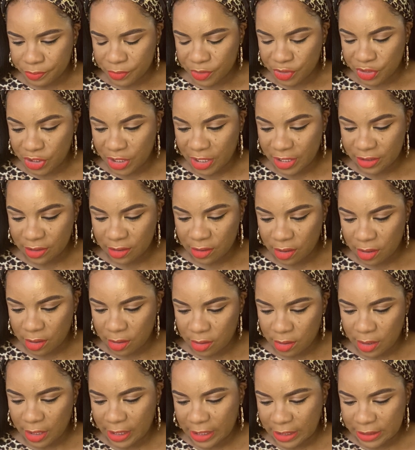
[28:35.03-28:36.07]
She has
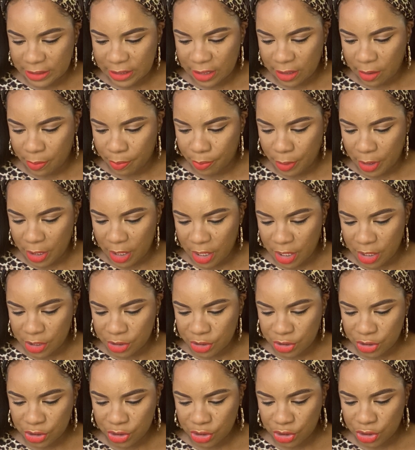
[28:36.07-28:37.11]
like I said, a
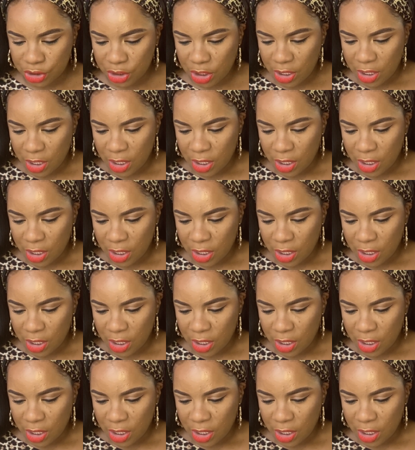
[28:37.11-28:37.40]
blush,